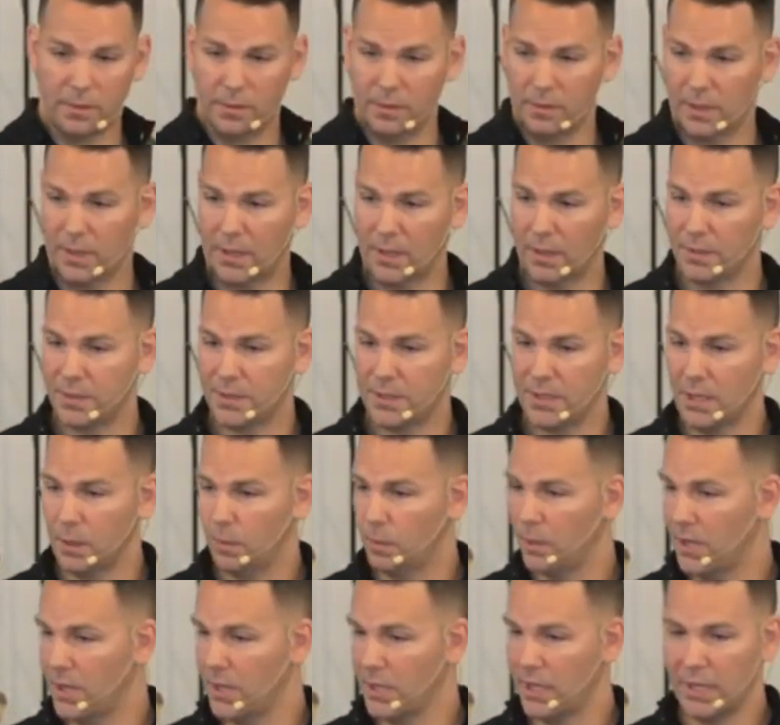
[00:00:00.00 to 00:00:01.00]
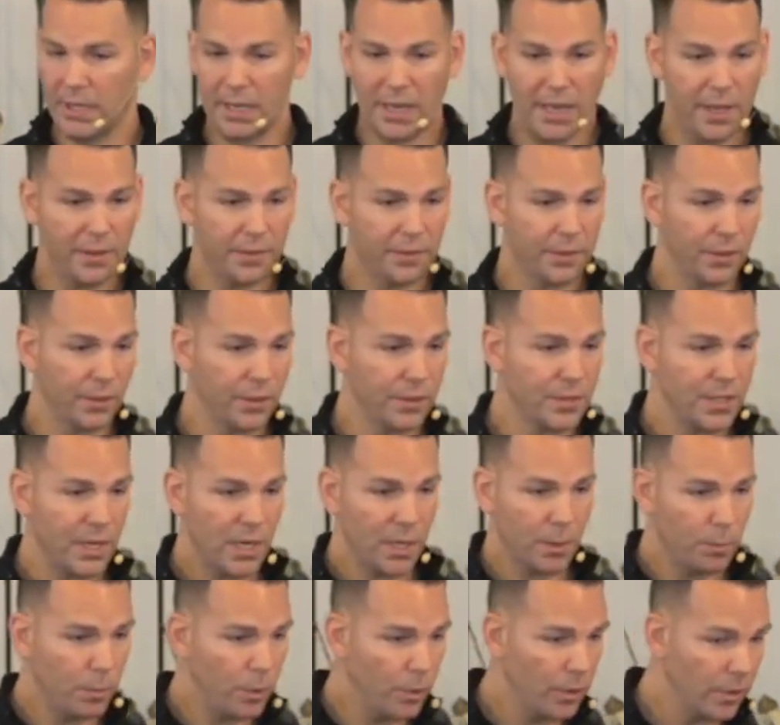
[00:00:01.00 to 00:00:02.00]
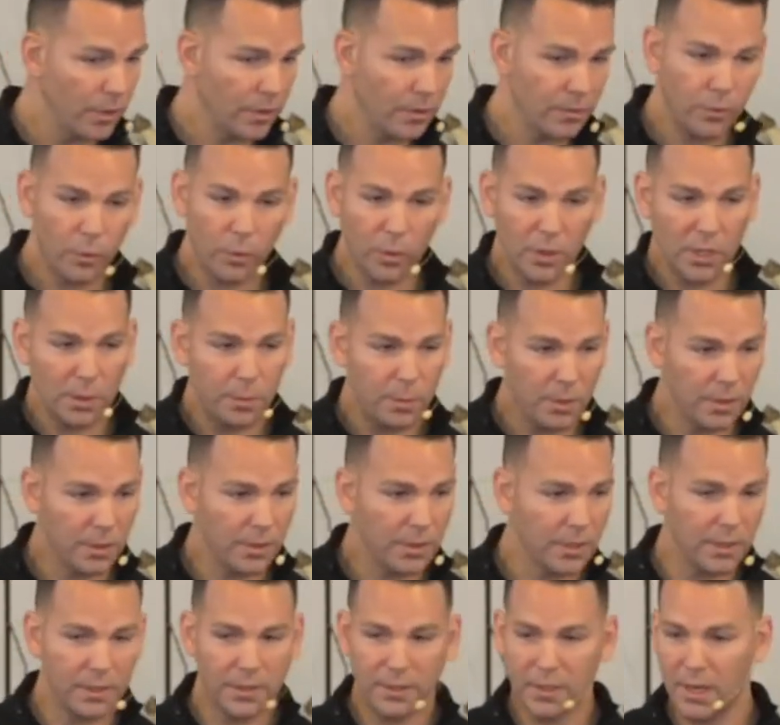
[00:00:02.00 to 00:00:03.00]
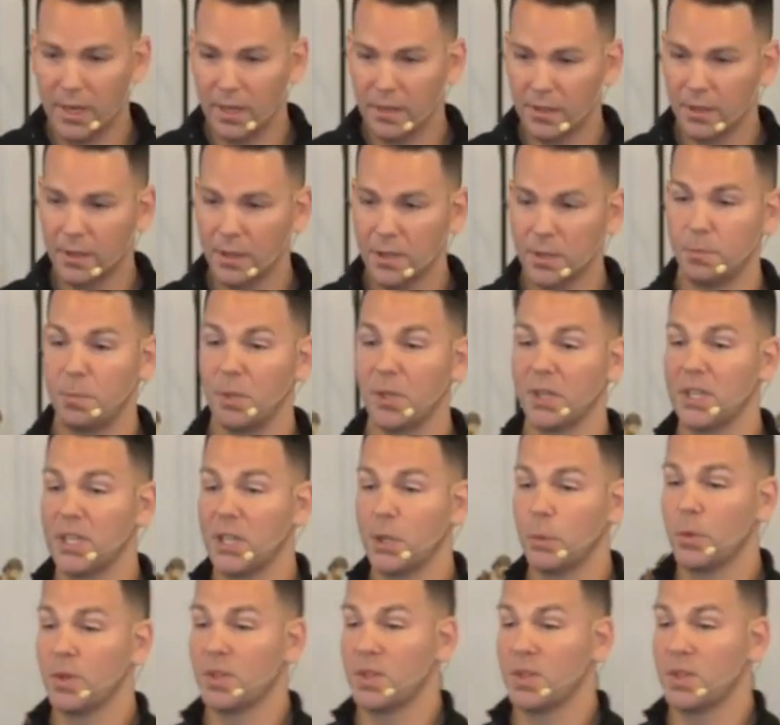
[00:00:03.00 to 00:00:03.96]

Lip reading: I don't see anybody getting out their checkbook, $40 billion. Billion with